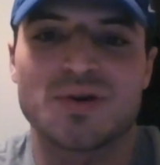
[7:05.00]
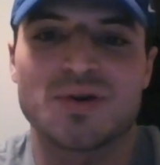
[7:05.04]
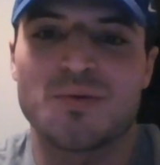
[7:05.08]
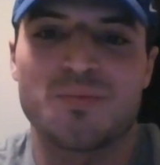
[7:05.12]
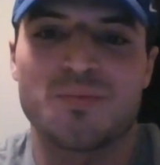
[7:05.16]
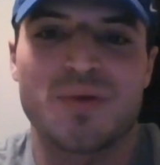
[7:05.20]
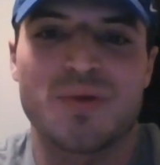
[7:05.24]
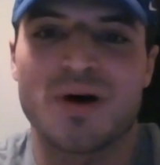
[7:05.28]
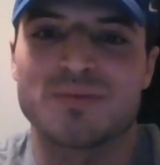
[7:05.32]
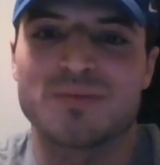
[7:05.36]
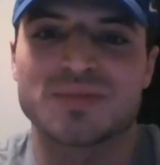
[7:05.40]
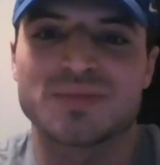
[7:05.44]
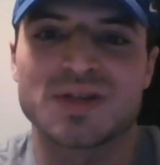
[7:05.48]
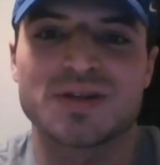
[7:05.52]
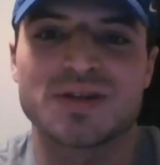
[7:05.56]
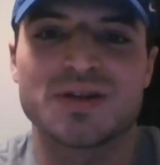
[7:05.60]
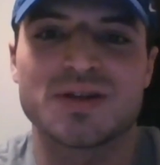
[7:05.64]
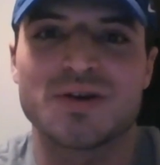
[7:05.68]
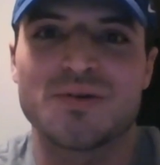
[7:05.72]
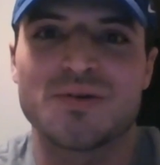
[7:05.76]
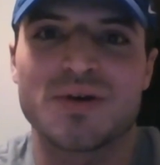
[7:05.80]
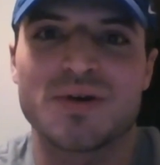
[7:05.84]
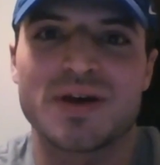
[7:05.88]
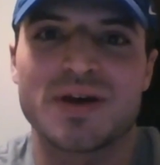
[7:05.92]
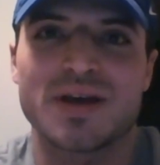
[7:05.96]
pumped to
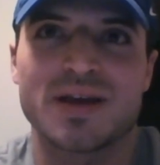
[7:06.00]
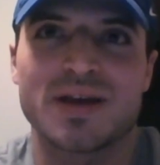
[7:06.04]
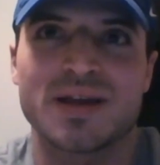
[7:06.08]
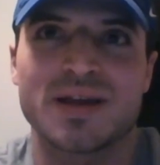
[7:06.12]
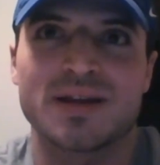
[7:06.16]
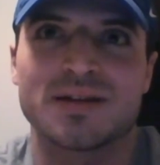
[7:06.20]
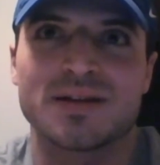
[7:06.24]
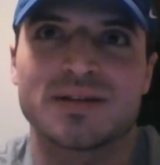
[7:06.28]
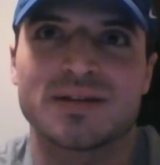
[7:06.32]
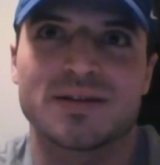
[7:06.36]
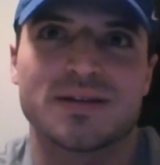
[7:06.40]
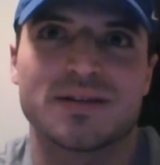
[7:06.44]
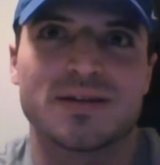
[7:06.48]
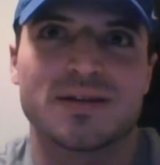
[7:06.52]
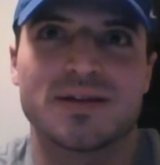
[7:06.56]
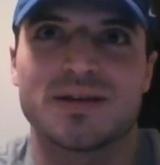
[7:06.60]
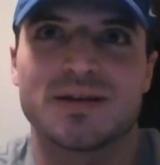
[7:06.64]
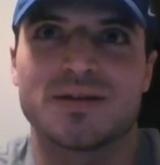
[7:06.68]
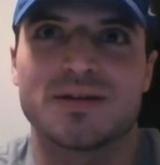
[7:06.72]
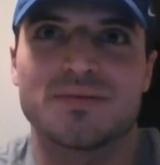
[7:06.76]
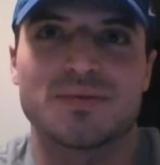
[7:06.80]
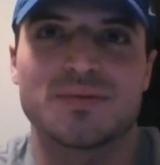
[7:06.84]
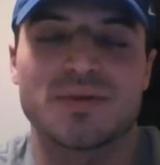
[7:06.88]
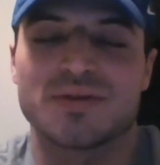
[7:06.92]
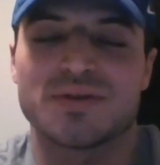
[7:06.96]
do it. And
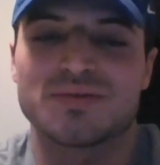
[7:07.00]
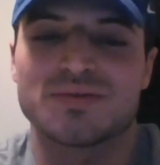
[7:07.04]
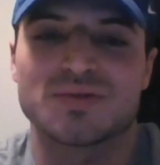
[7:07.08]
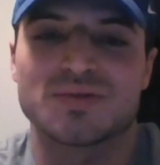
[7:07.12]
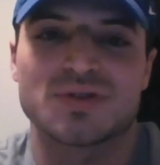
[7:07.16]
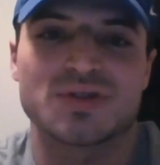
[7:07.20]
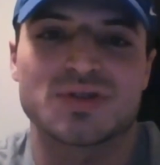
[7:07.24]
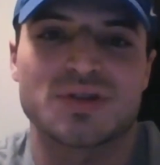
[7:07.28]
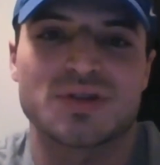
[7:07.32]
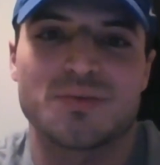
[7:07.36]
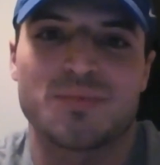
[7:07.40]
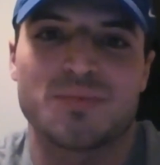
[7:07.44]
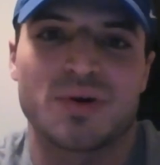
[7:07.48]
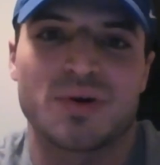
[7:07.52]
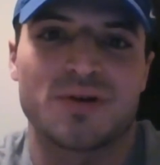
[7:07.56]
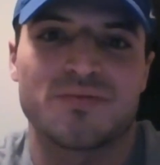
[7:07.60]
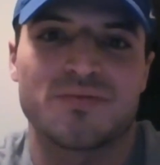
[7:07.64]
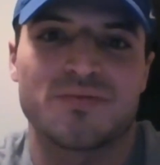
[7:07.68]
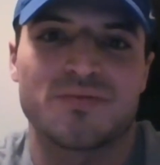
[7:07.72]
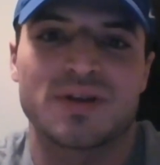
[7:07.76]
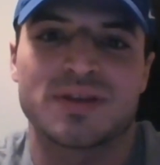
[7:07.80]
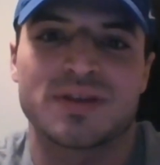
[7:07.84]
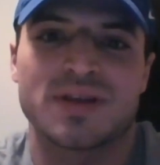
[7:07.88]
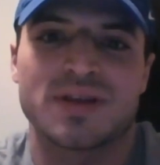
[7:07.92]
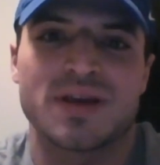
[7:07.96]
it was just a
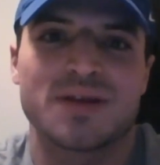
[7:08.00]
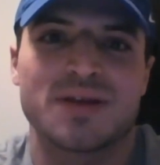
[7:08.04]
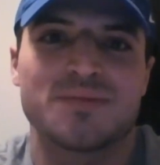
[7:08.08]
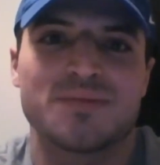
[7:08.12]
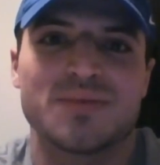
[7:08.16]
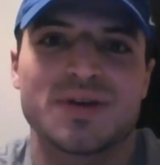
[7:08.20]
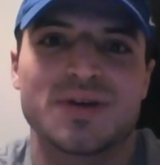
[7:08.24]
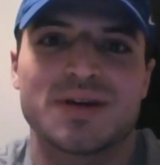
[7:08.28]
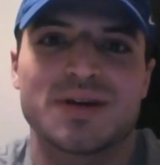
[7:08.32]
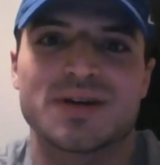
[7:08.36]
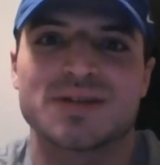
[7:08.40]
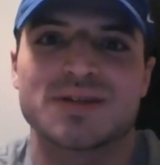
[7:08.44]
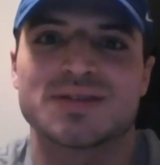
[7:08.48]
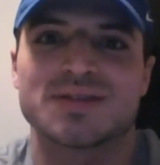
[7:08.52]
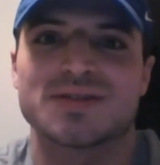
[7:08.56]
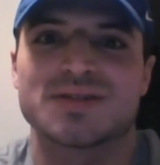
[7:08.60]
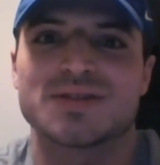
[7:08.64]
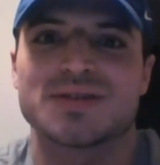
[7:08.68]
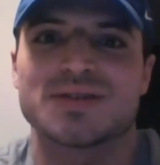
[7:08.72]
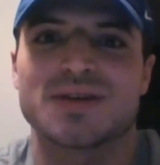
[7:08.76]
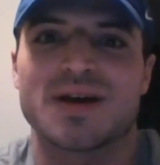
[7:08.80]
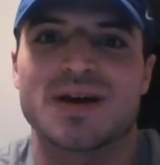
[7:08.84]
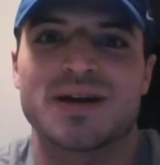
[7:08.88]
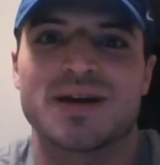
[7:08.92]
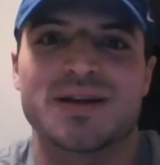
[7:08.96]
perfect thing
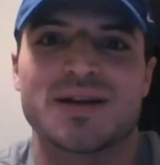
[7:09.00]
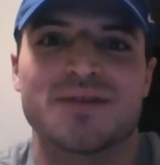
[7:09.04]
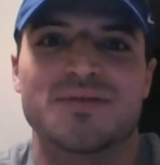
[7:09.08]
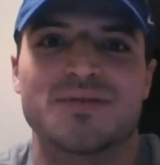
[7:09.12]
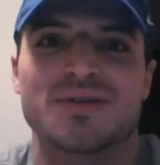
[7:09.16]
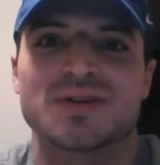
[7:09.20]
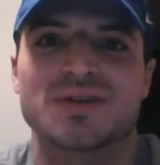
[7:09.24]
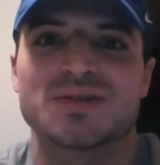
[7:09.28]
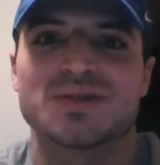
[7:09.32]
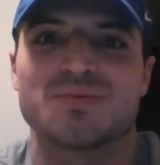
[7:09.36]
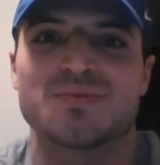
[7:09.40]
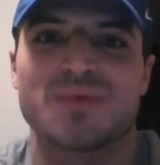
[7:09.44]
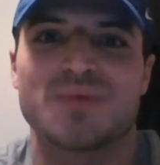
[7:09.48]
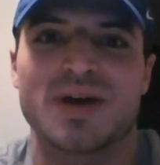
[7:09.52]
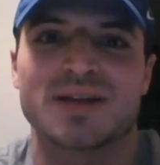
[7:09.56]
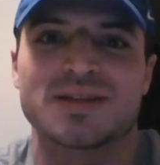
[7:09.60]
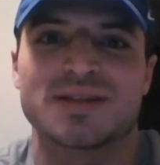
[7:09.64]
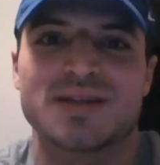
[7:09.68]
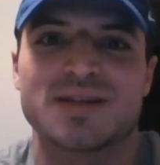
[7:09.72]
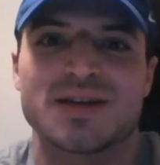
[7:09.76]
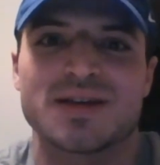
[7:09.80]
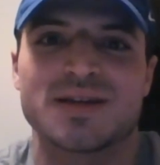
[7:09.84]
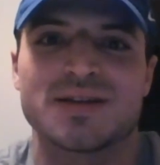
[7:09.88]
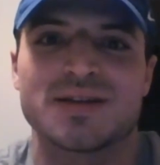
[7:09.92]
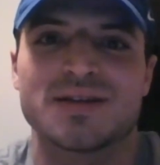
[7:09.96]
because I never
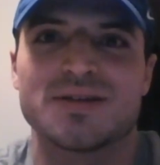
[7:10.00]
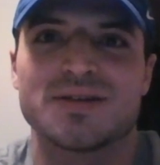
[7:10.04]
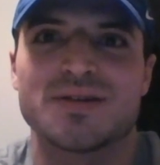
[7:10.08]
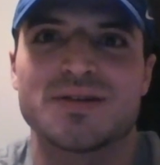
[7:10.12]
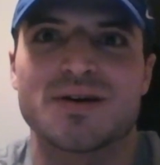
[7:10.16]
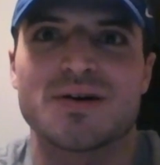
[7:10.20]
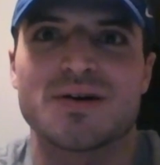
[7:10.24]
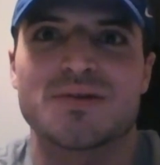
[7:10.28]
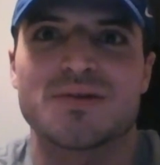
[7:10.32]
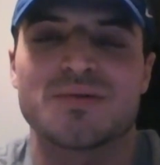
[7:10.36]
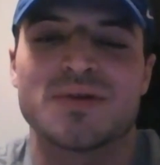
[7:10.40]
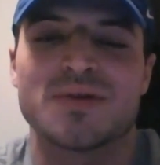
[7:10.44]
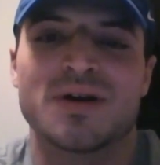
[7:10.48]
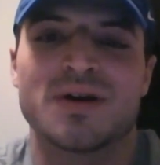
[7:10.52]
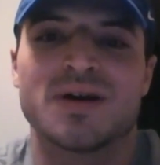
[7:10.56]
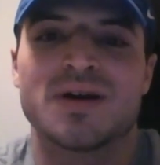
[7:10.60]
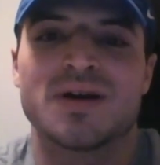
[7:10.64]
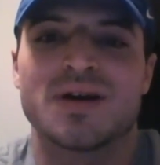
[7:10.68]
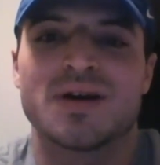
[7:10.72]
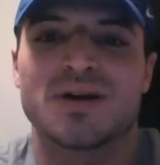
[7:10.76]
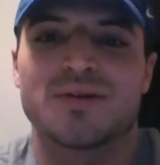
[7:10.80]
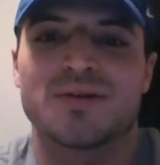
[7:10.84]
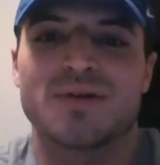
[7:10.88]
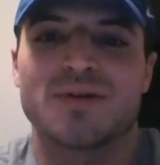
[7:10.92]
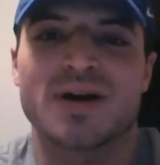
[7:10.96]
expected, you know,
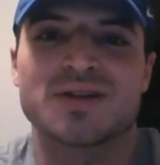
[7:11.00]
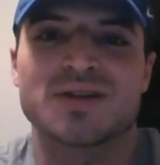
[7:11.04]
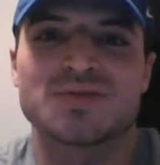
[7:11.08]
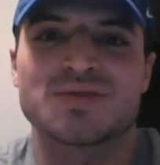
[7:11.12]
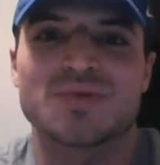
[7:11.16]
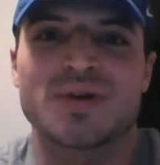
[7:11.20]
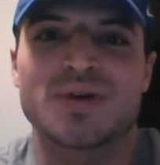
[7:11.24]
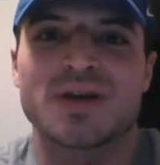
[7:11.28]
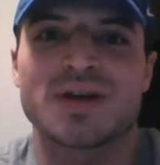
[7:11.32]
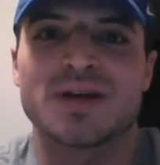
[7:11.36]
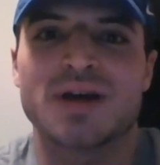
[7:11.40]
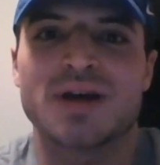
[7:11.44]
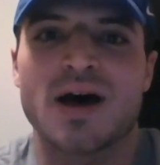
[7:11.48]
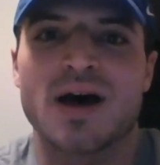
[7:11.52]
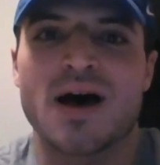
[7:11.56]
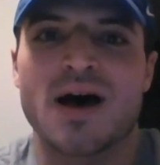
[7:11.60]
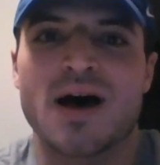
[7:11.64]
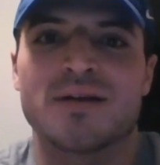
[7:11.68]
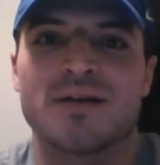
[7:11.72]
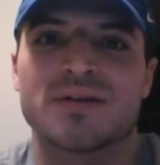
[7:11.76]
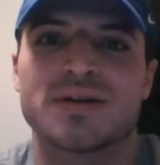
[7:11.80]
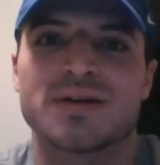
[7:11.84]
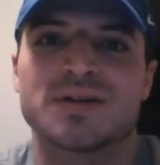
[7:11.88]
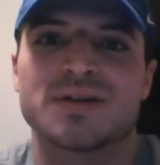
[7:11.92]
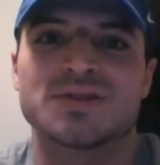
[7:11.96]
graduating
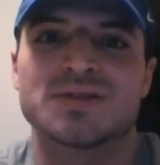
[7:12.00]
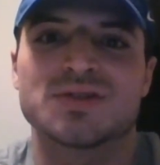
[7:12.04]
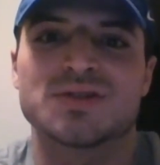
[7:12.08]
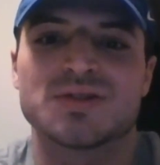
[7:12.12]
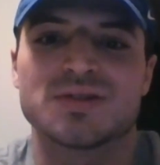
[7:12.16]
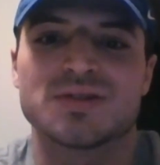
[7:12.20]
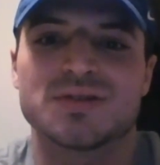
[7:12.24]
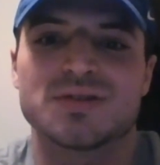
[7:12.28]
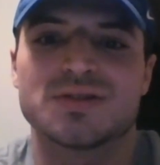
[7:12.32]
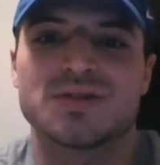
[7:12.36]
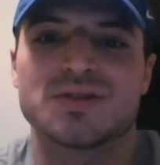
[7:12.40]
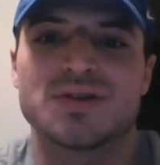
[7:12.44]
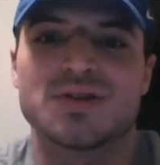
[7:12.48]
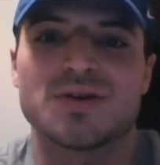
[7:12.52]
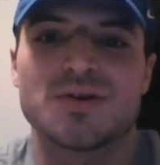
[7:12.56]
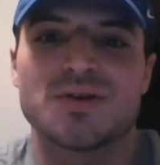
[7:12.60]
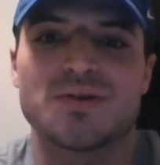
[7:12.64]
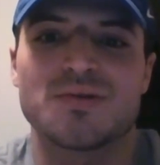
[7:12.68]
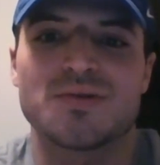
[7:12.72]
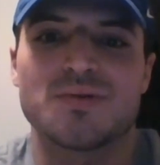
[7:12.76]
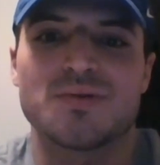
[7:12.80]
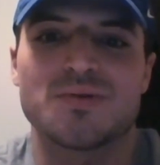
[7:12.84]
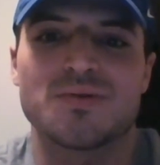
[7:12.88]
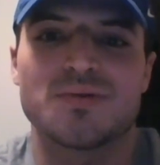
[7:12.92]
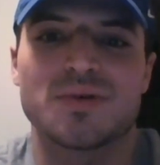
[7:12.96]
college
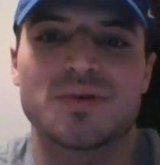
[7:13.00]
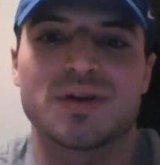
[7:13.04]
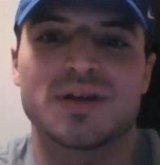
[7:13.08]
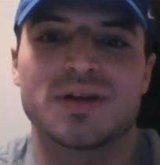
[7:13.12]
to